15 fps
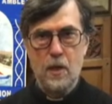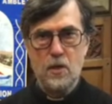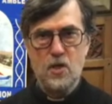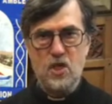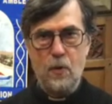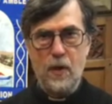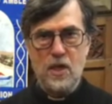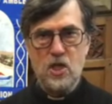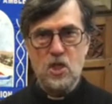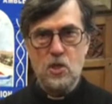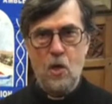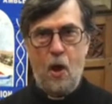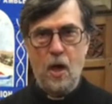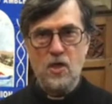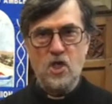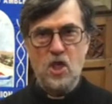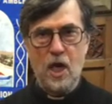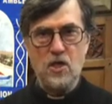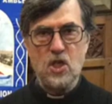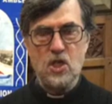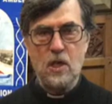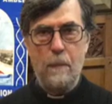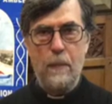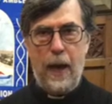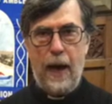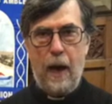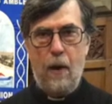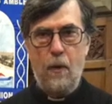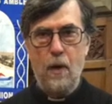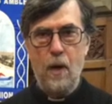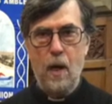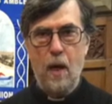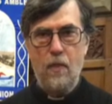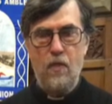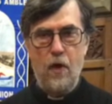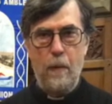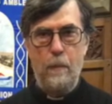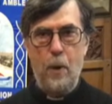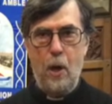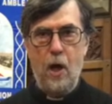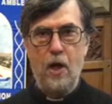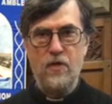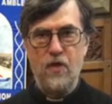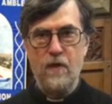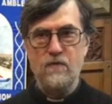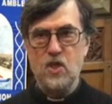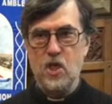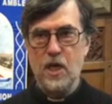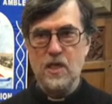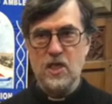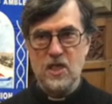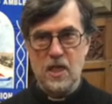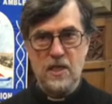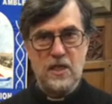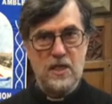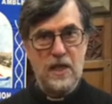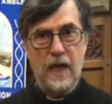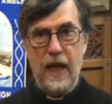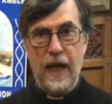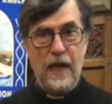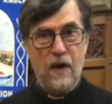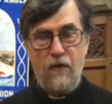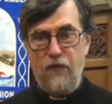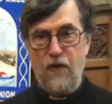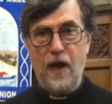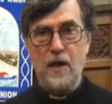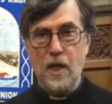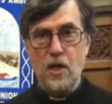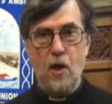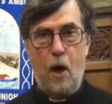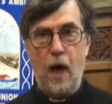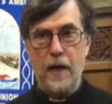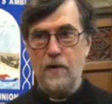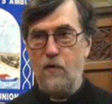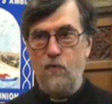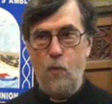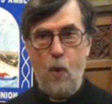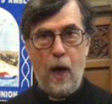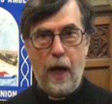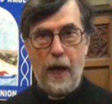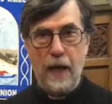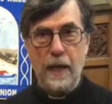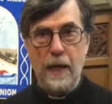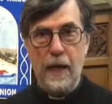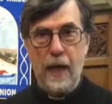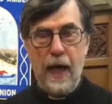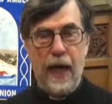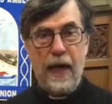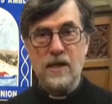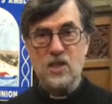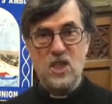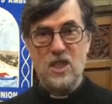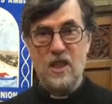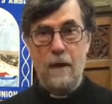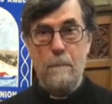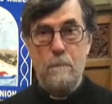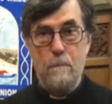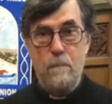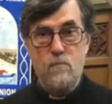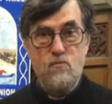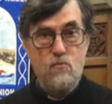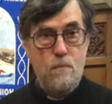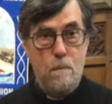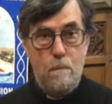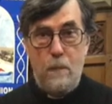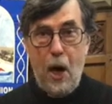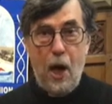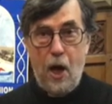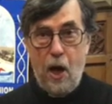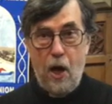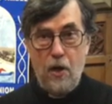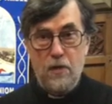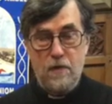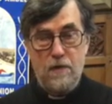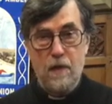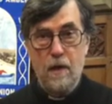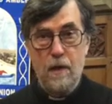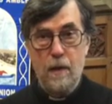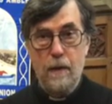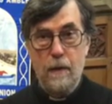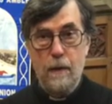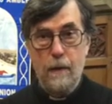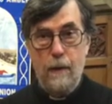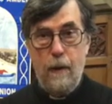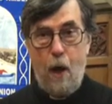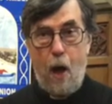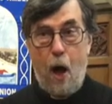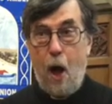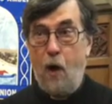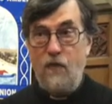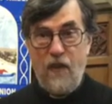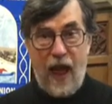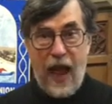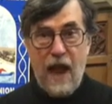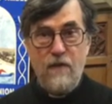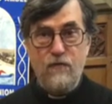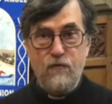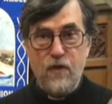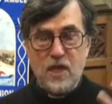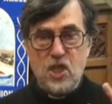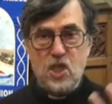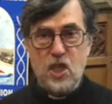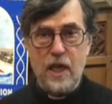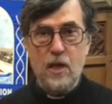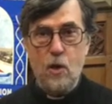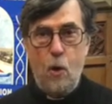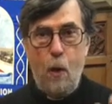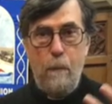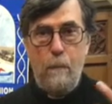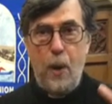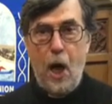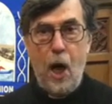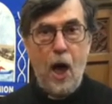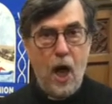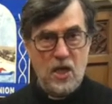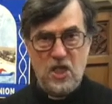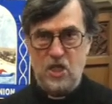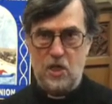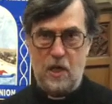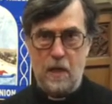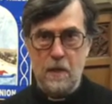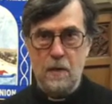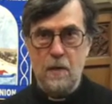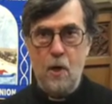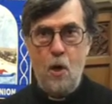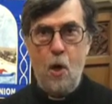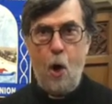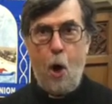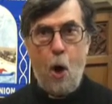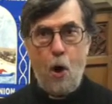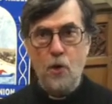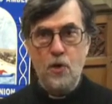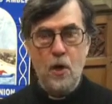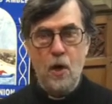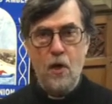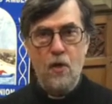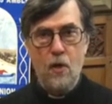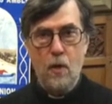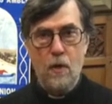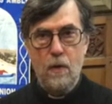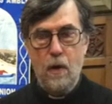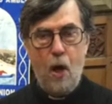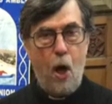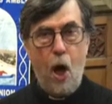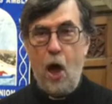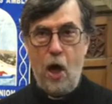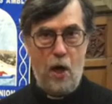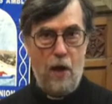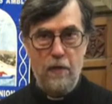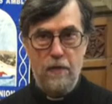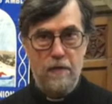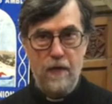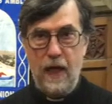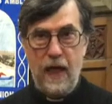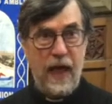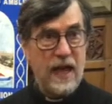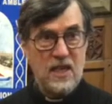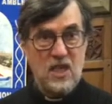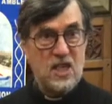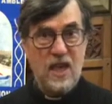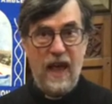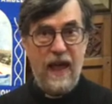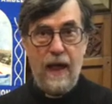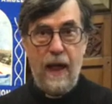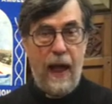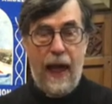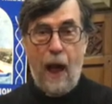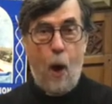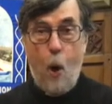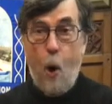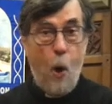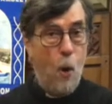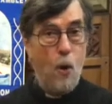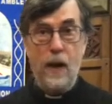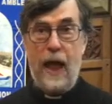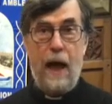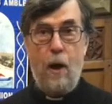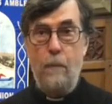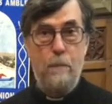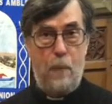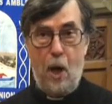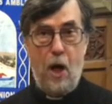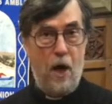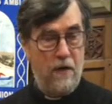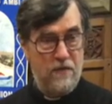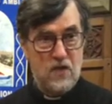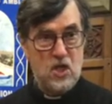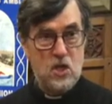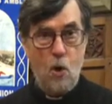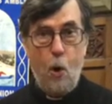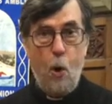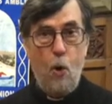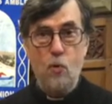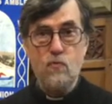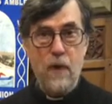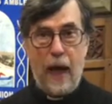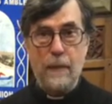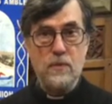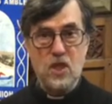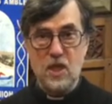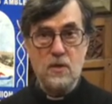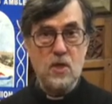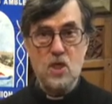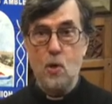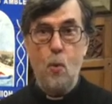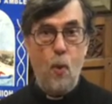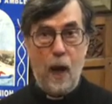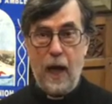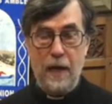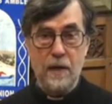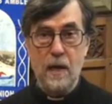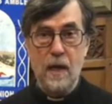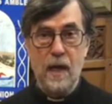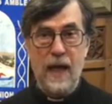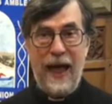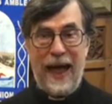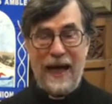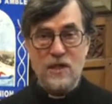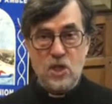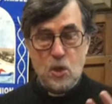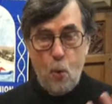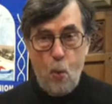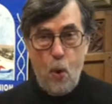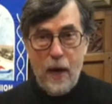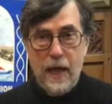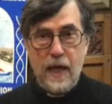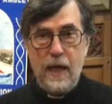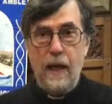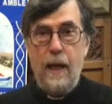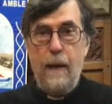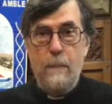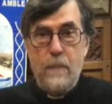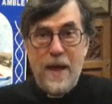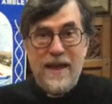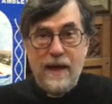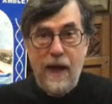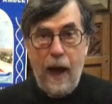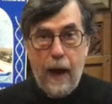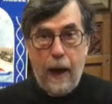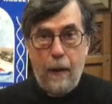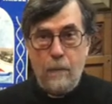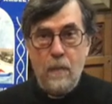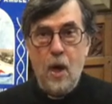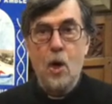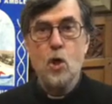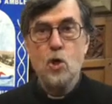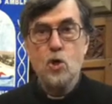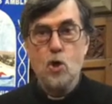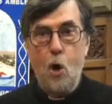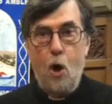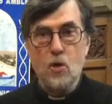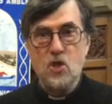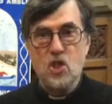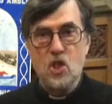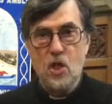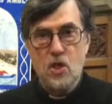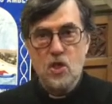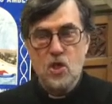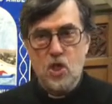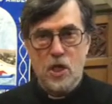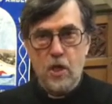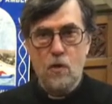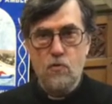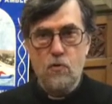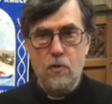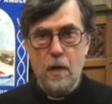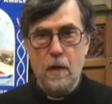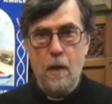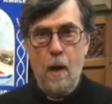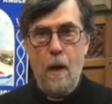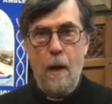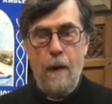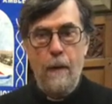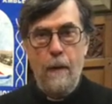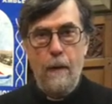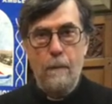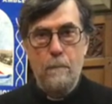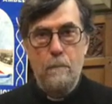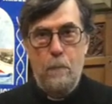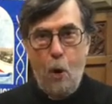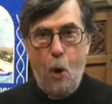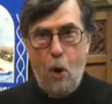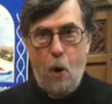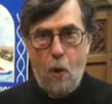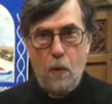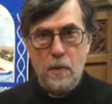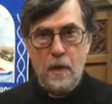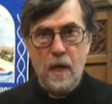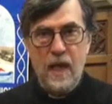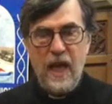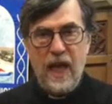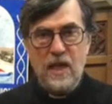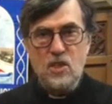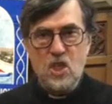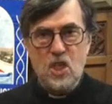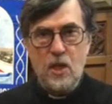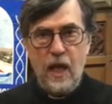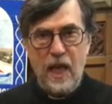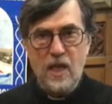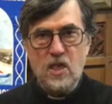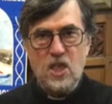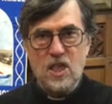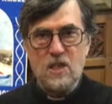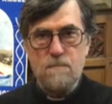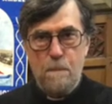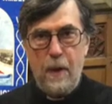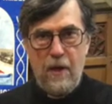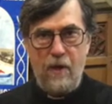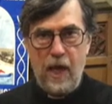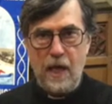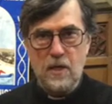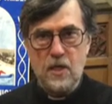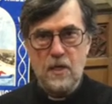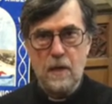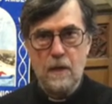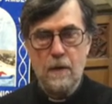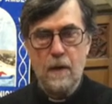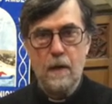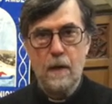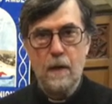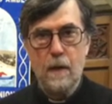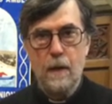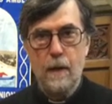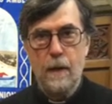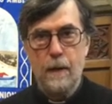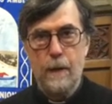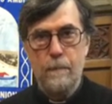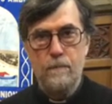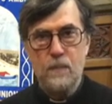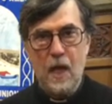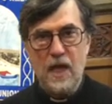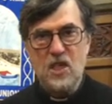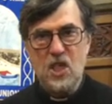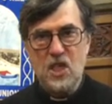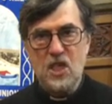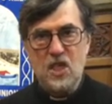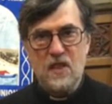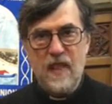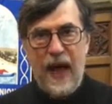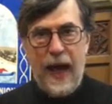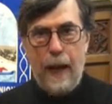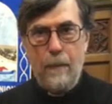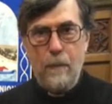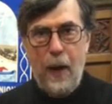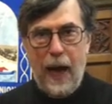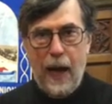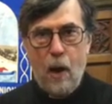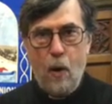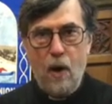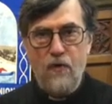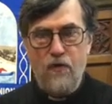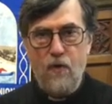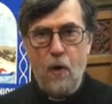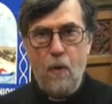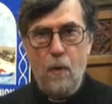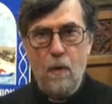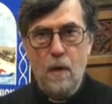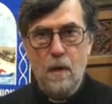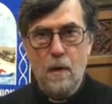So it's not just about the birth of Jesus. In a funny kind of way, it's the birth of every single person on earth. It's all our births, all wrapped into one, as we become God's children, born into His Spirit. It is that powerful.